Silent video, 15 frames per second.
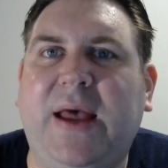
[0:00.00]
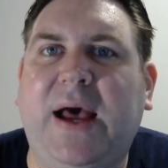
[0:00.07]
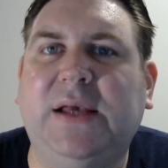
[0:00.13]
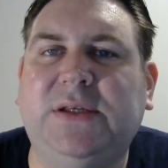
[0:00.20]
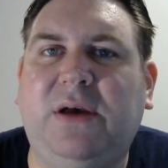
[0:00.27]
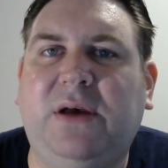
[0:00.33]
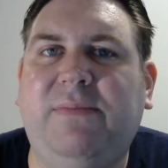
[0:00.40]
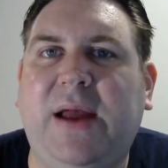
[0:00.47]

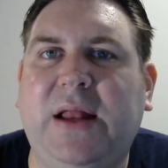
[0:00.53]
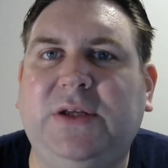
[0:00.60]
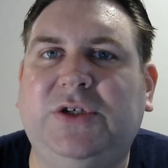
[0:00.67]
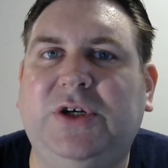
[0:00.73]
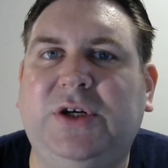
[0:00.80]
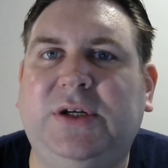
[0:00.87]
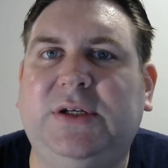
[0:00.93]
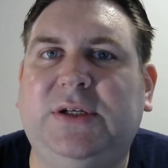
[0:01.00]
As I
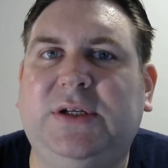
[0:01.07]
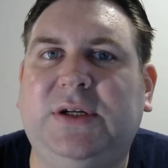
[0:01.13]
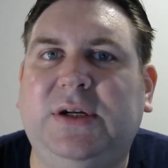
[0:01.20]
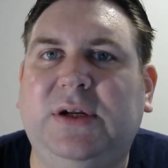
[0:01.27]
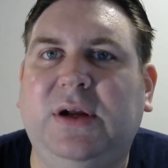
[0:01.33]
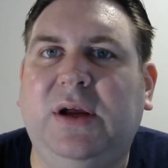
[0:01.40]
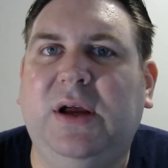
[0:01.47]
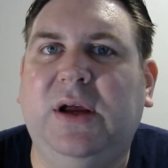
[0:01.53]
mentioned
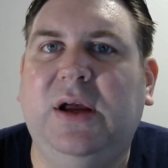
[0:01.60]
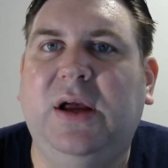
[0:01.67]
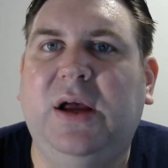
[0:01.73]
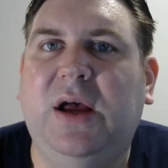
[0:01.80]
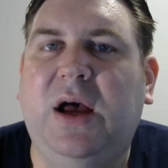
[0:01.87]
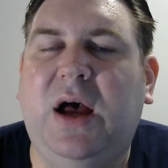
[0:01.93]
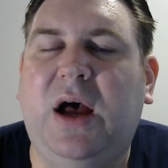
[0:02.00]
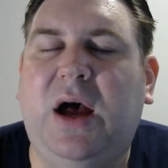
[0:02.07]

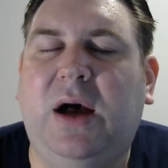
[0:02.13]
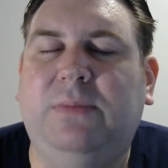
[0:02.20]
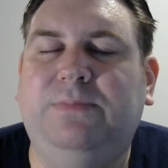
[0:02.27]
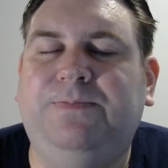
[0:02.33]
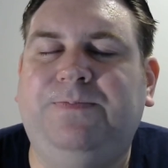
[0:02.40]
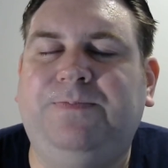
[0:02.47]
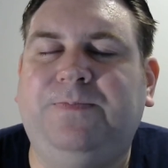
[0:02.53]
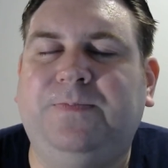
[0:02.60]

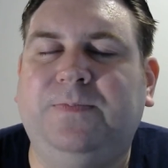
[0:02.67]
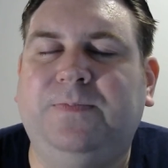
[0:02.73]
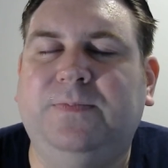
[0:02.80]
on